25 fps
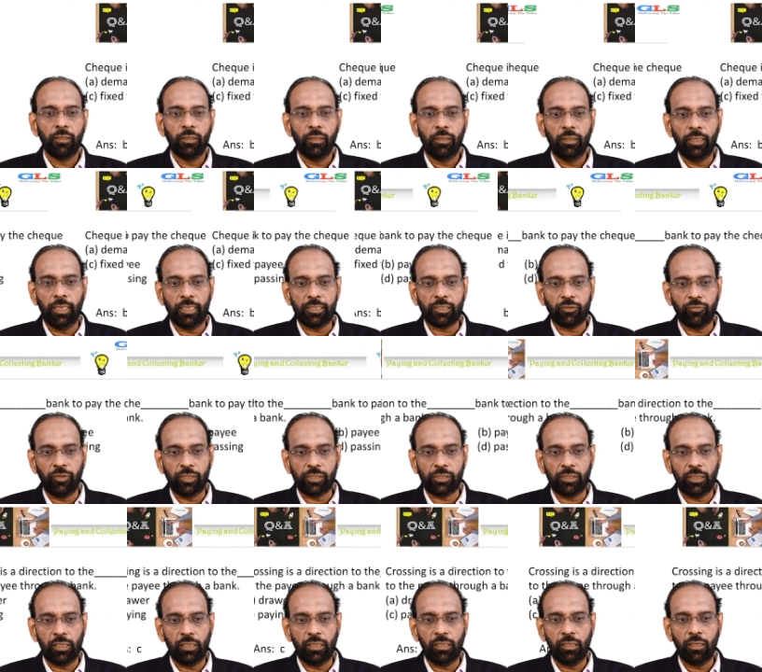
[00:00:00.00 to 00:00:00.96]
Next
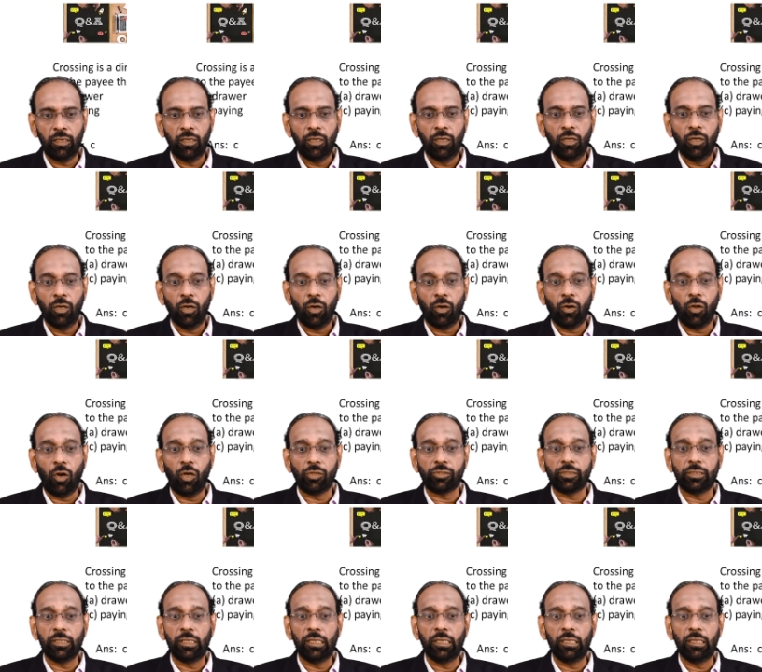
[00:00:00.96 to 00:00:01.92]
question.
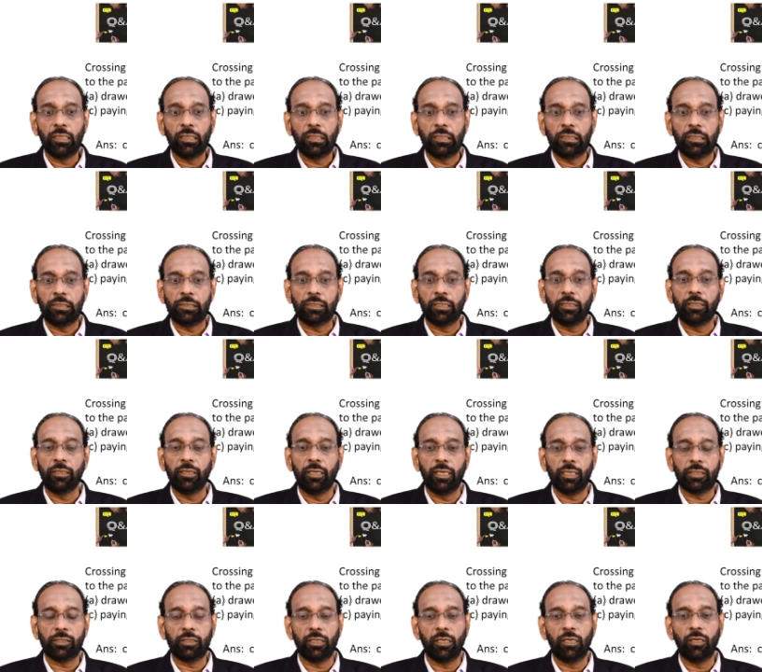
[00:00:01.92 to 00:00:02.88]
Crossing is a
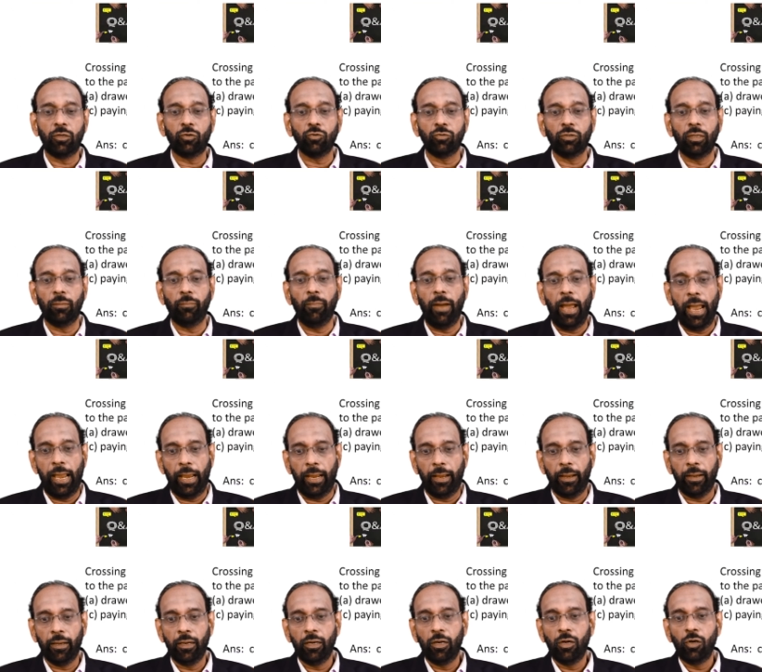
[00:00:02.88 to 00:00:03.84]
direction to the
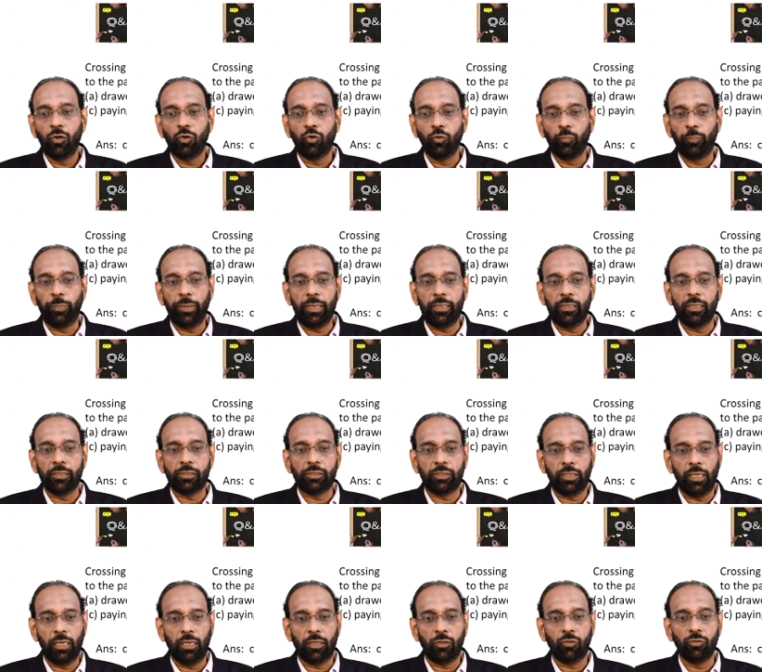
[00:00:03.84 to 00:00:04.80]
bank to pay the
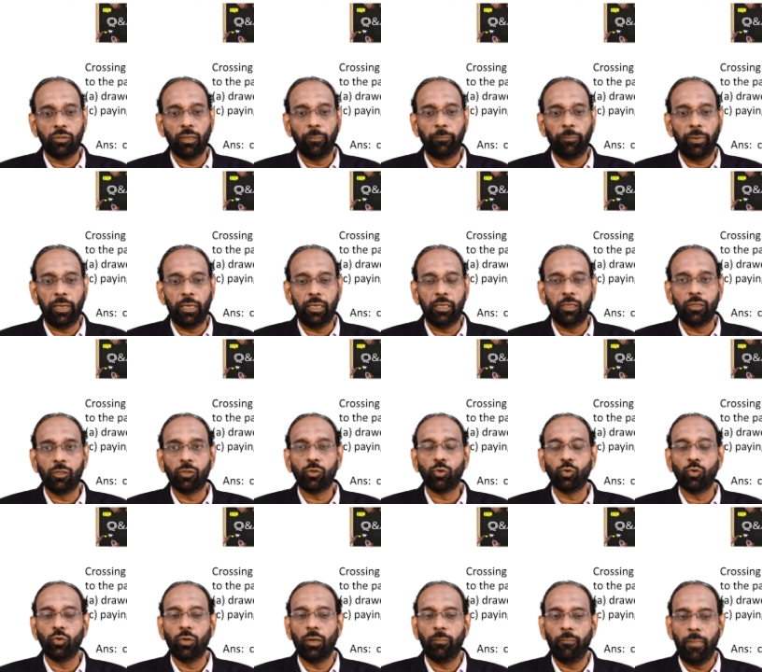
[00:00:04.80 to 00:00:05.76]
check to the payee
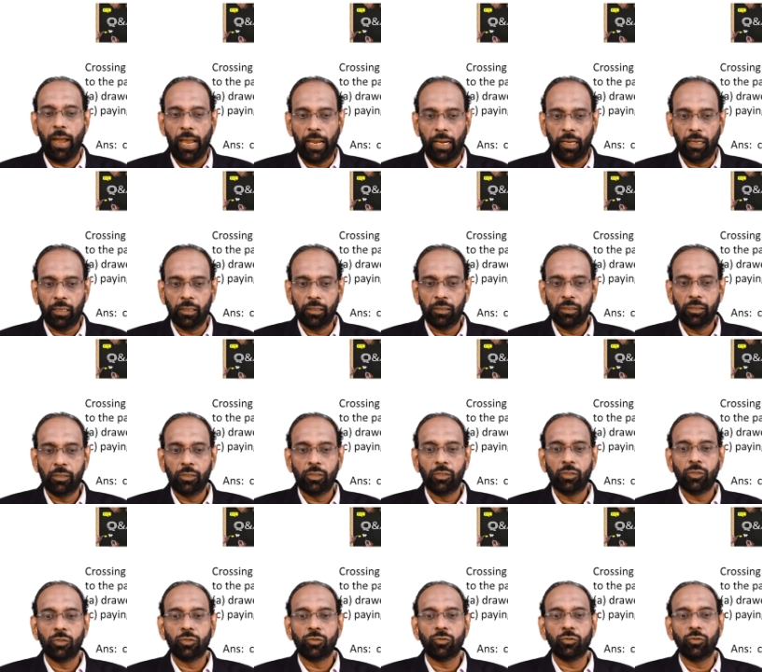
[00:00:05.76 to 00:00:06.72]
through a bank.
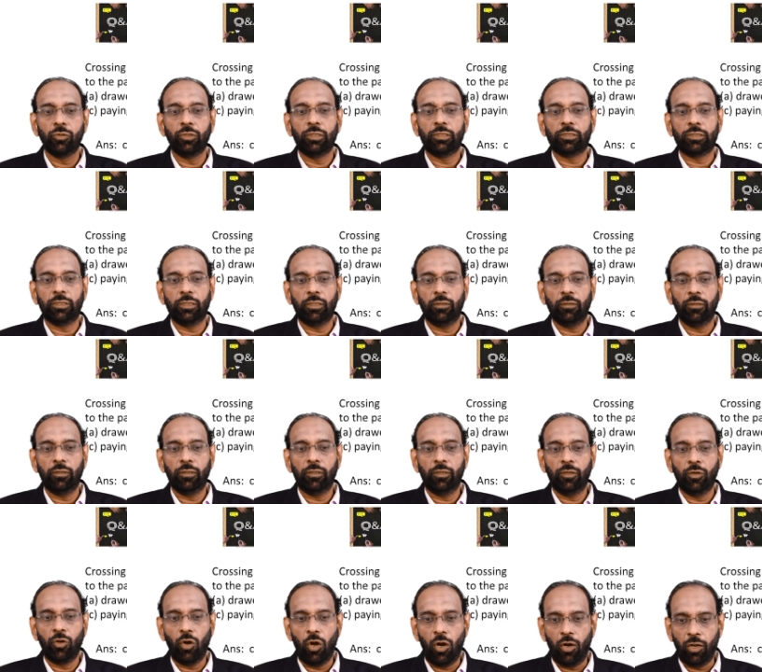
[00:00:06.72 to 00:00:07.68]
So it's a
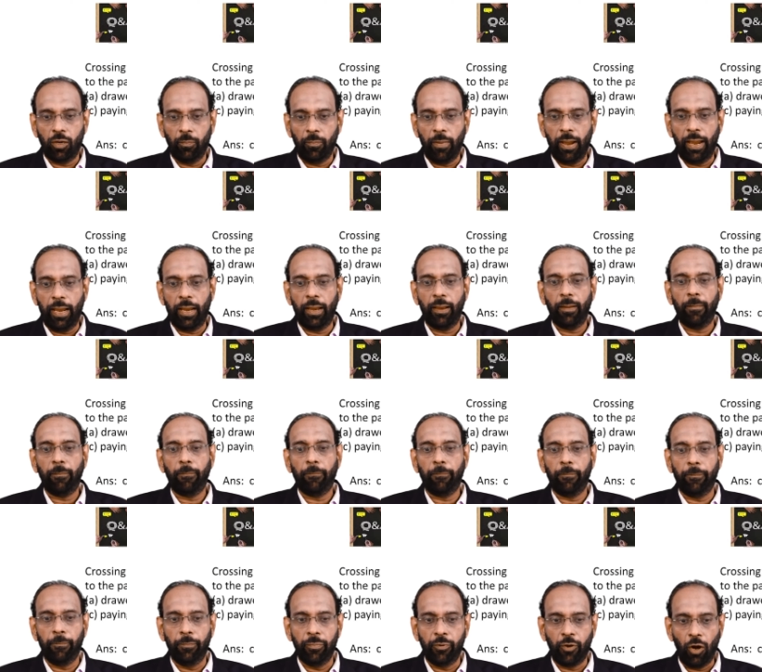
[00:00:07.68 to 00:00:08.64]
drawer bank,
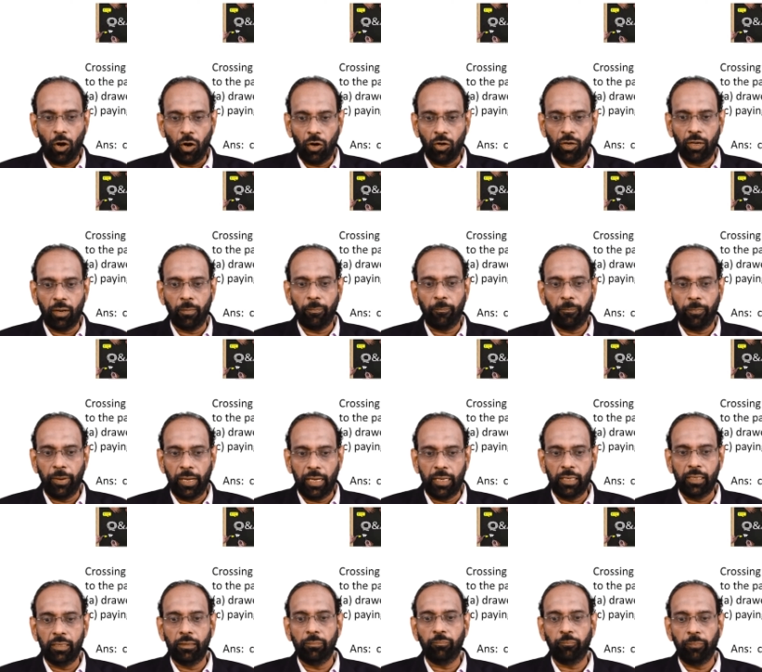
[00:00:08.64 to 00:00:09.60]
drawer,
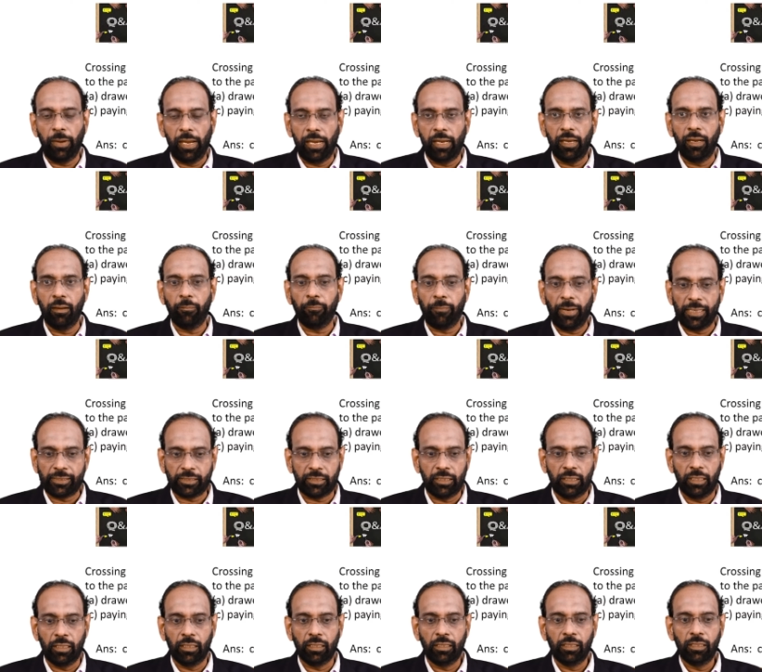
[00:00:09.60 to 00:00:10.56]
payee, paying,
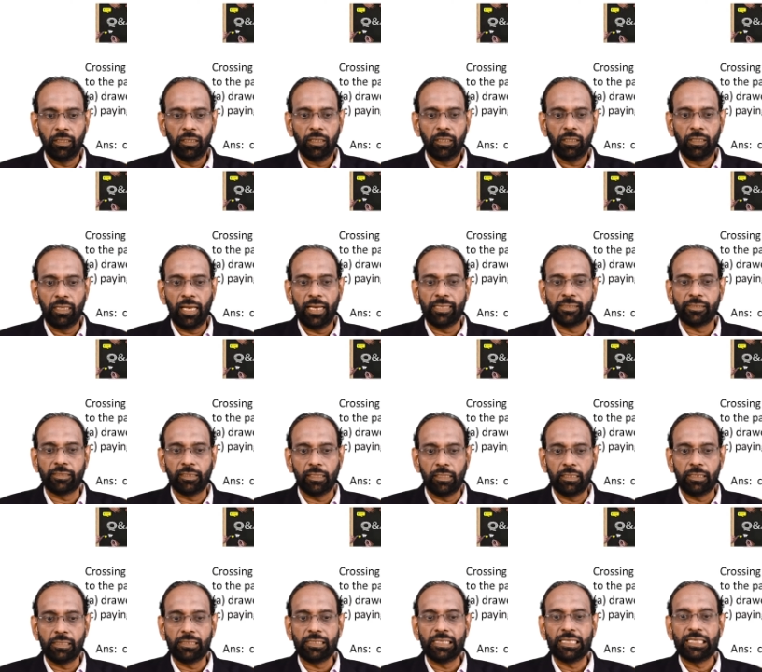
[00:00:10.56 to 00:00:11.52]
passing. The answer
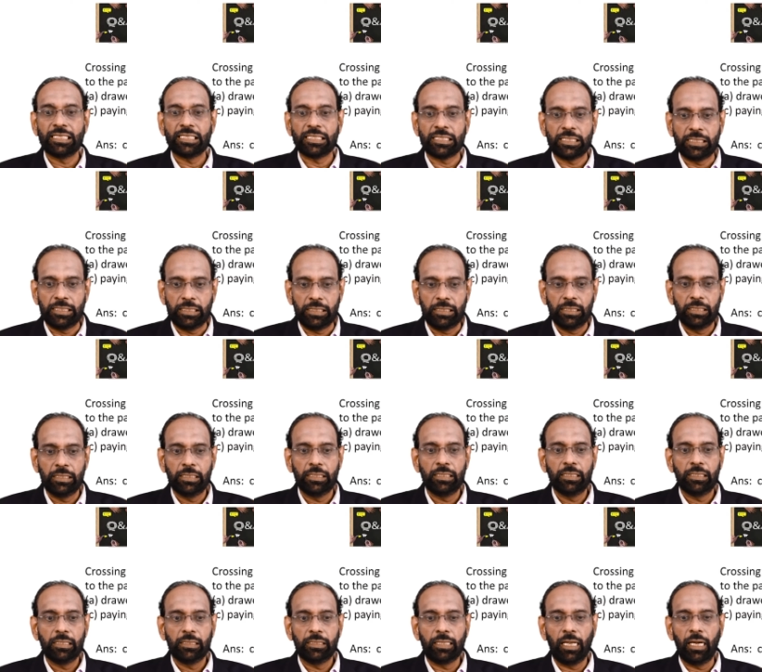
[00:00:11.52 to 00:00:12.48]
is C,
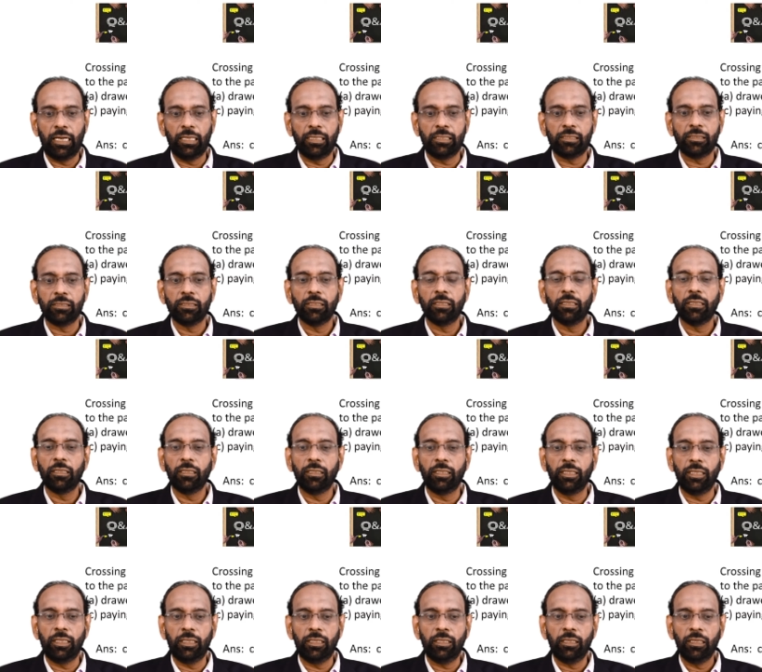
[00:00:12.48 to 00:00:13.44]
that is
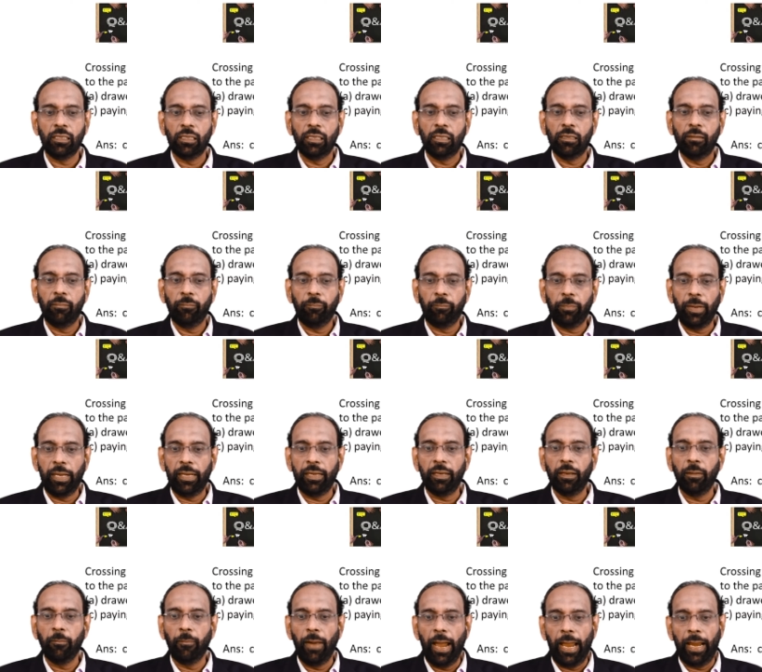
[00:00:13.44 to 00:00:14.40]
the
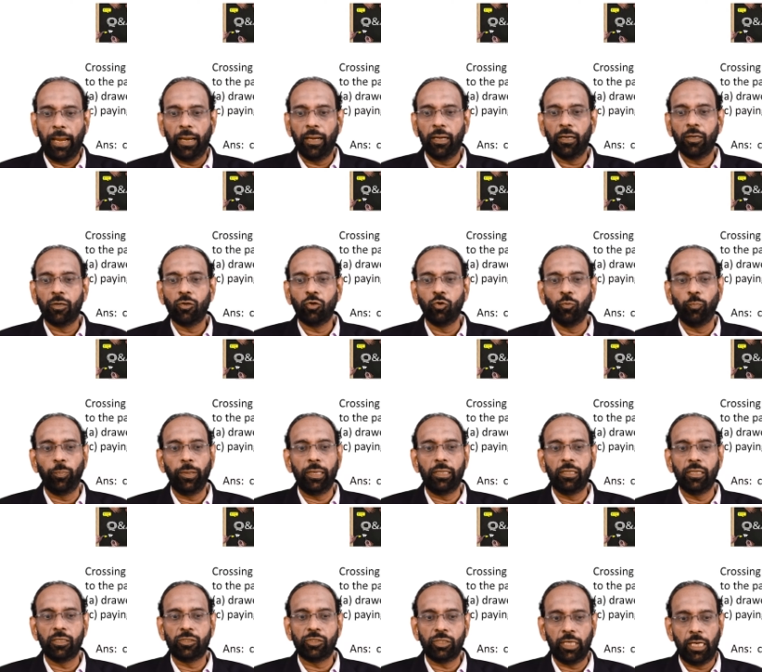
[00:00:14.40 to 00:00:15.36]
paying bank to pay
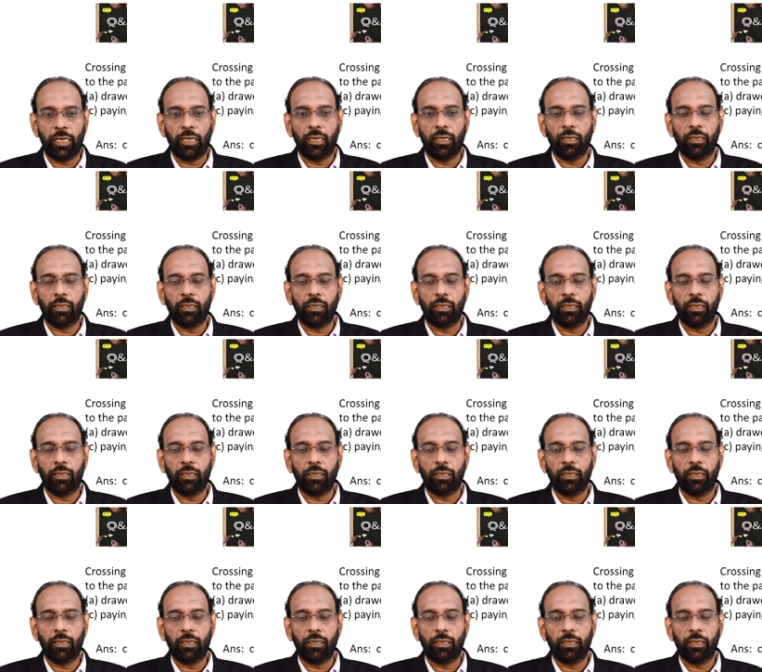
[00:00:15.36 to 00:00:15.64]
the check.